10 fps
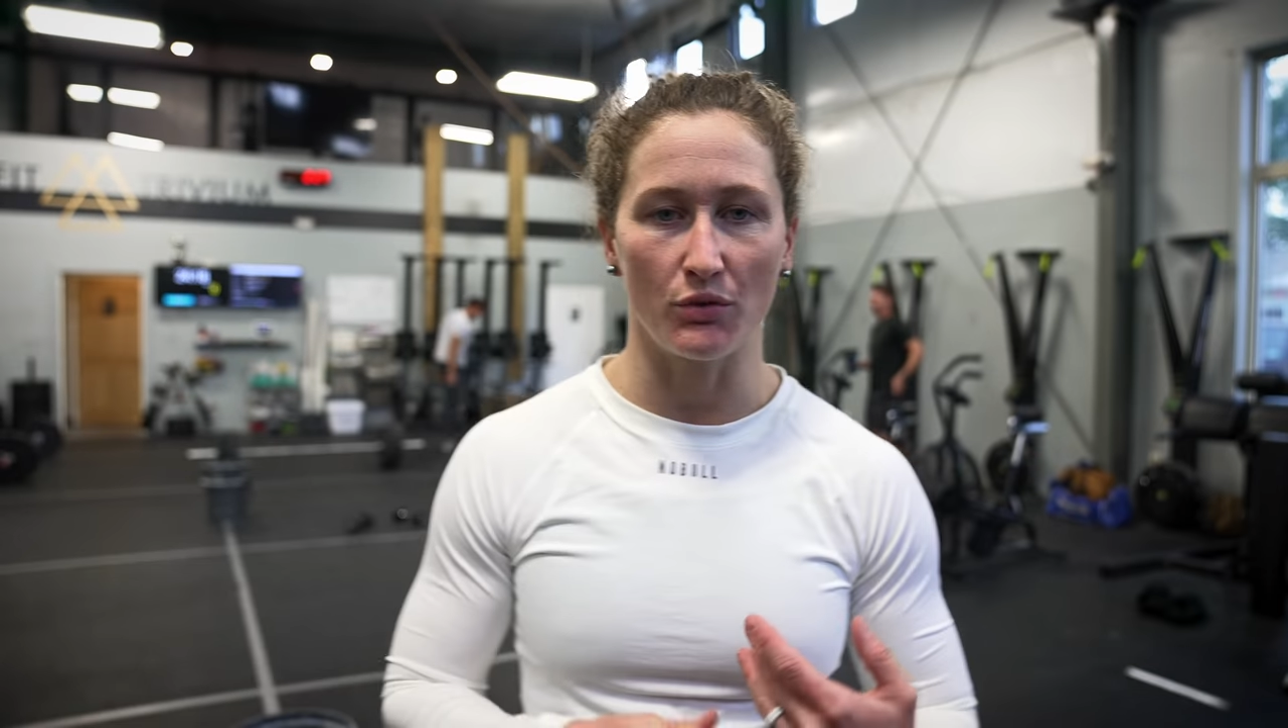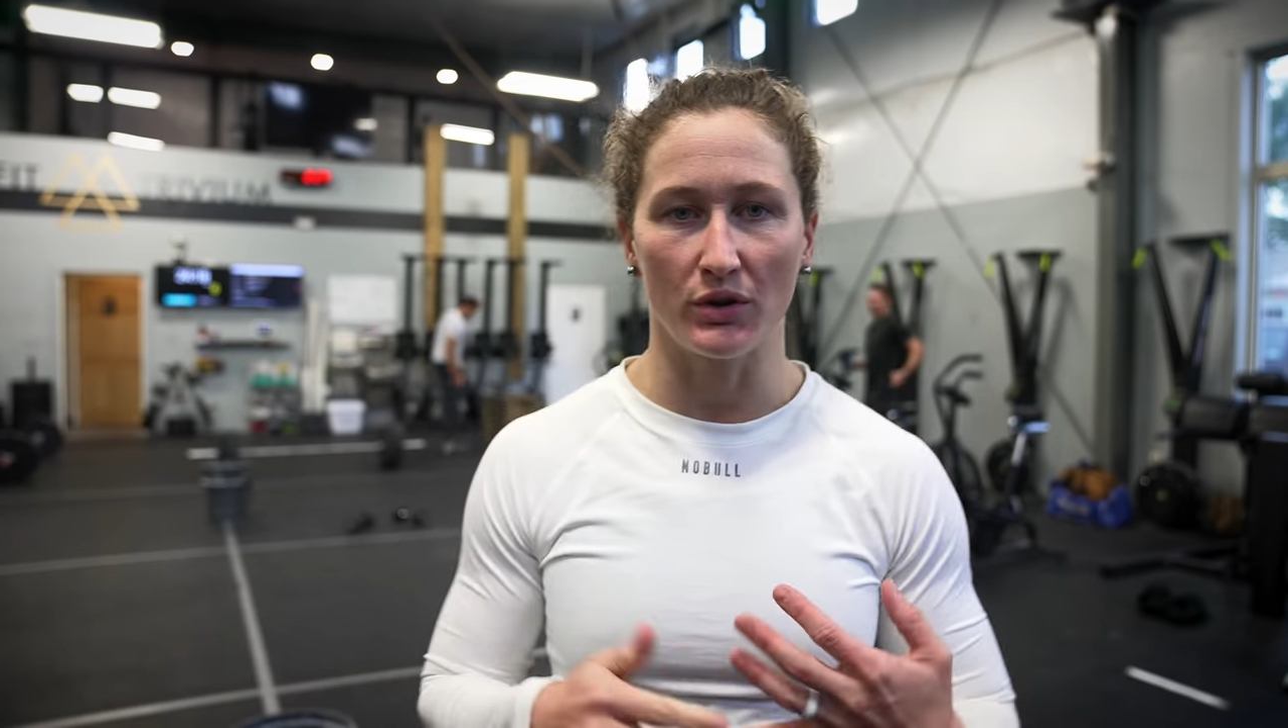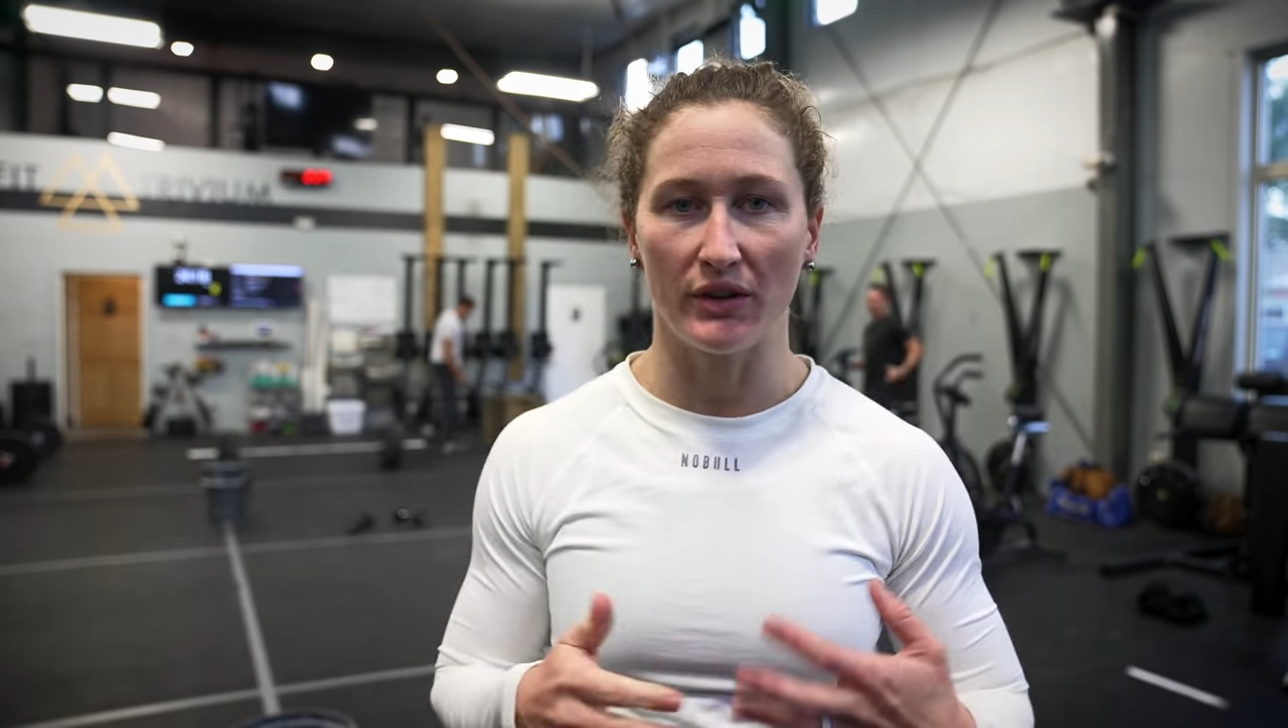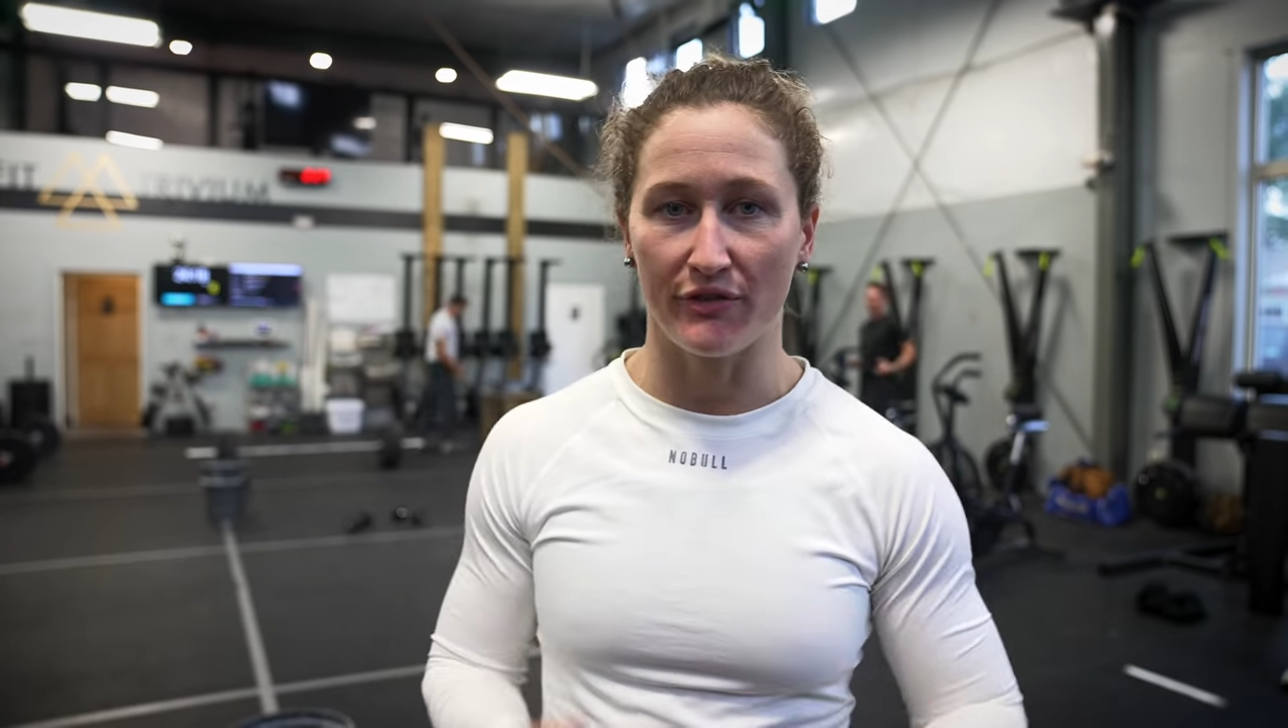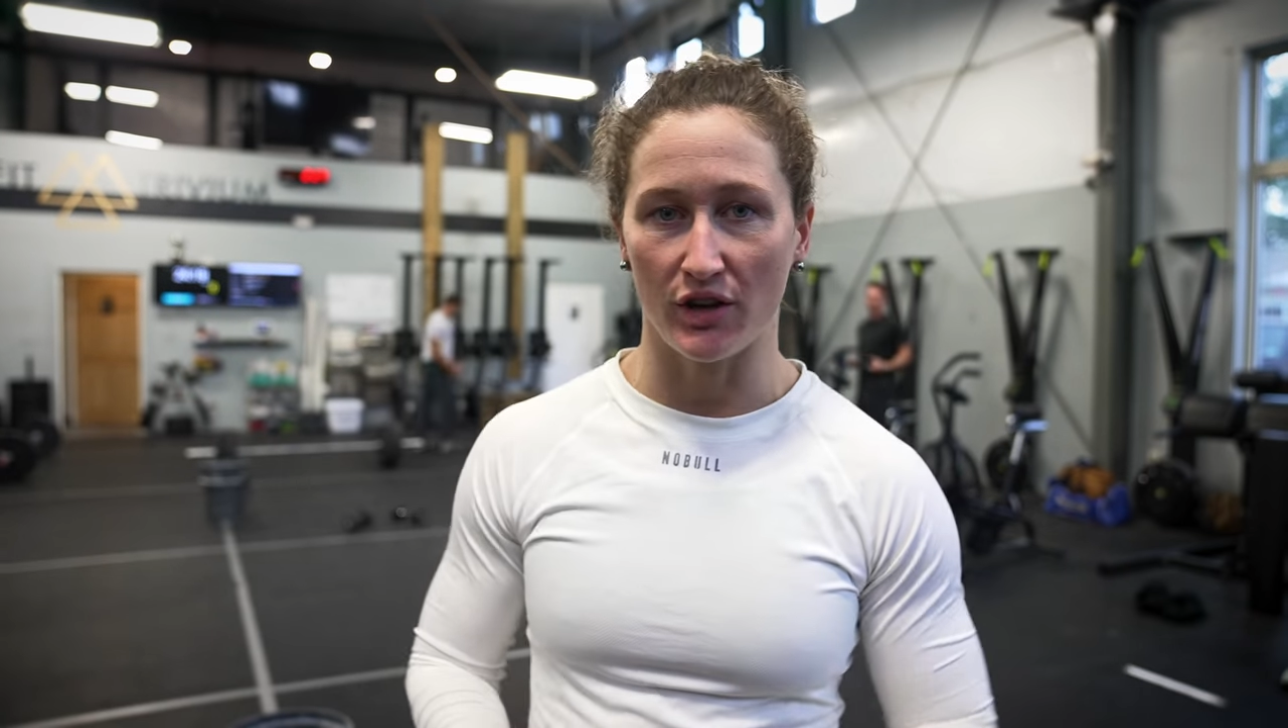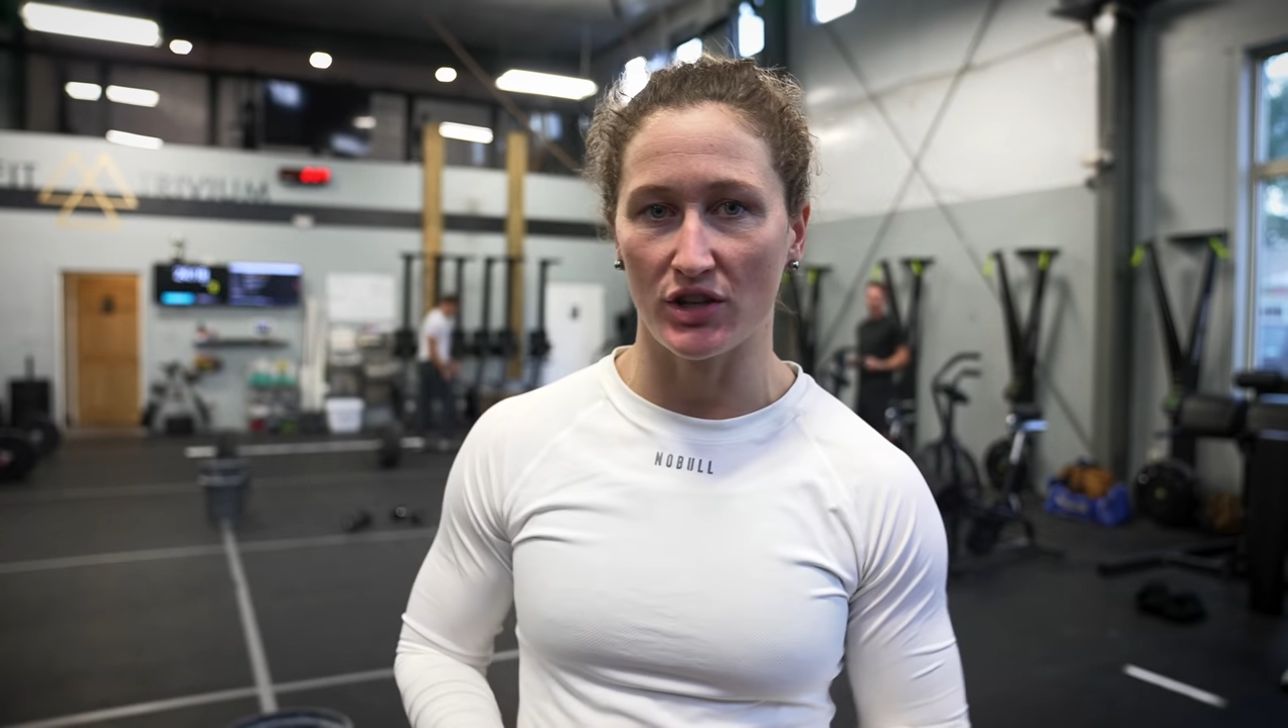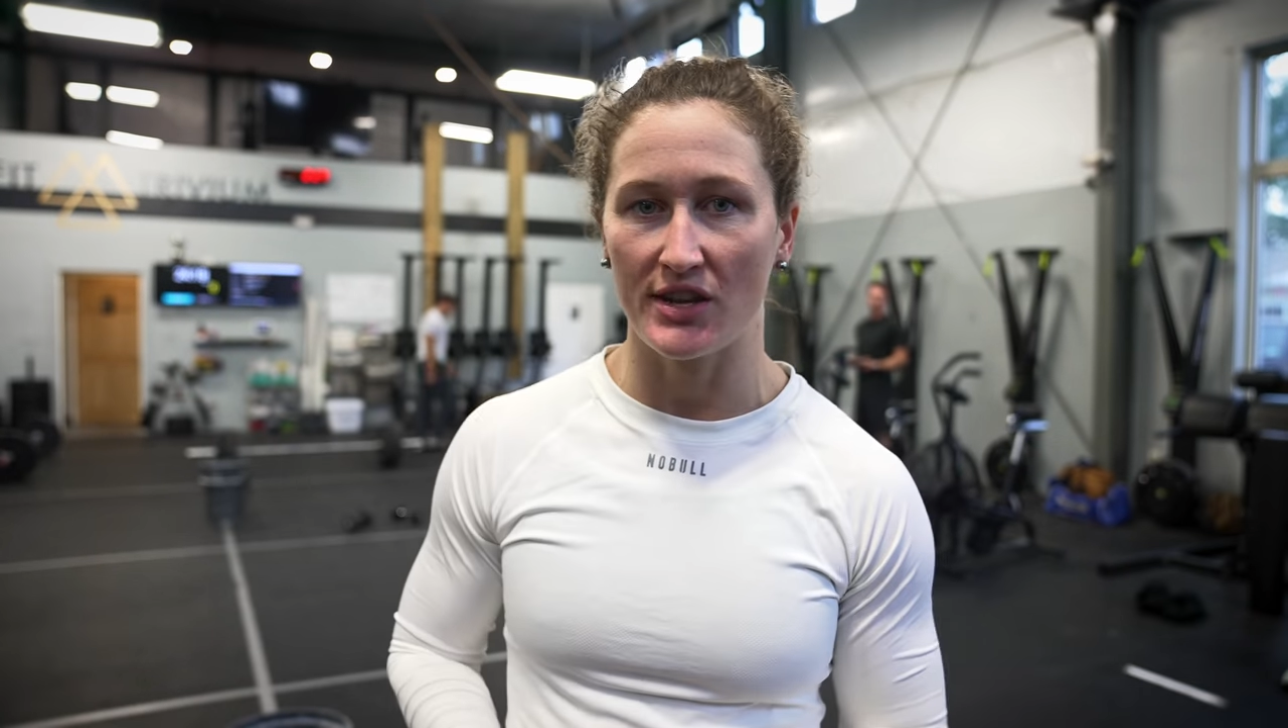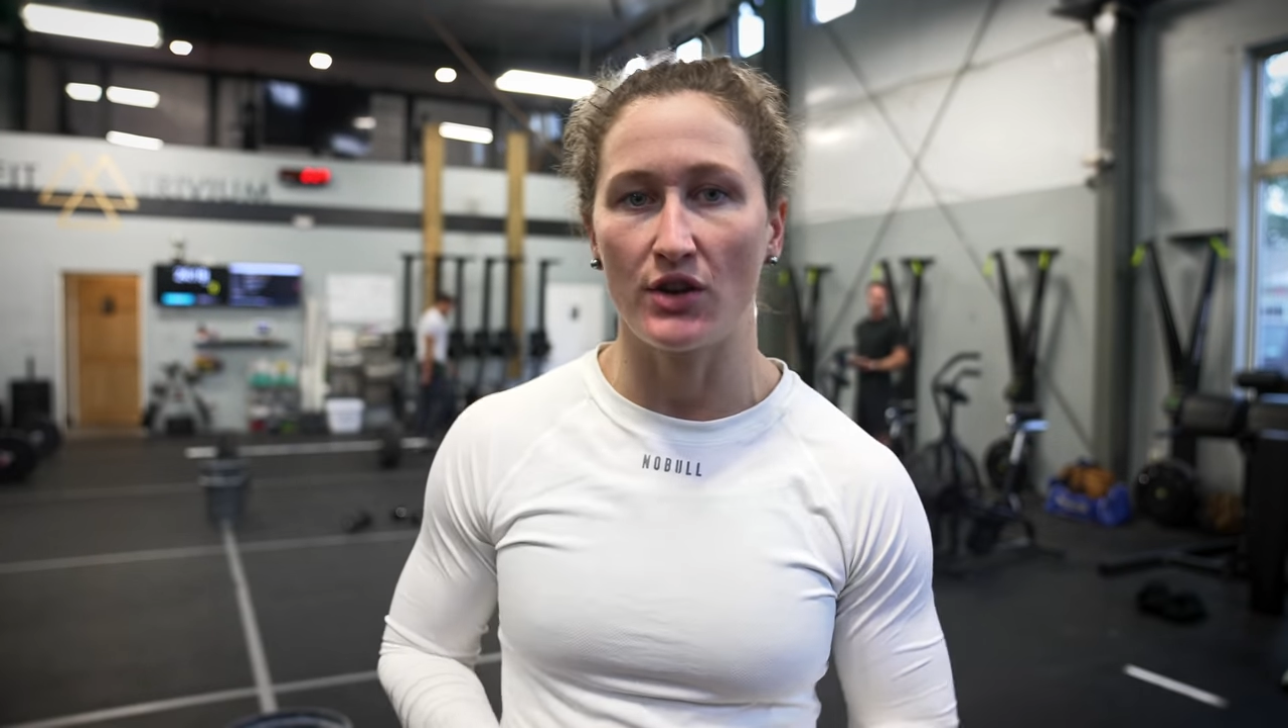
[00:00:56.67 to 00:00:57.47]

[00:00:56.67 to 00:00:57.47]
really focusing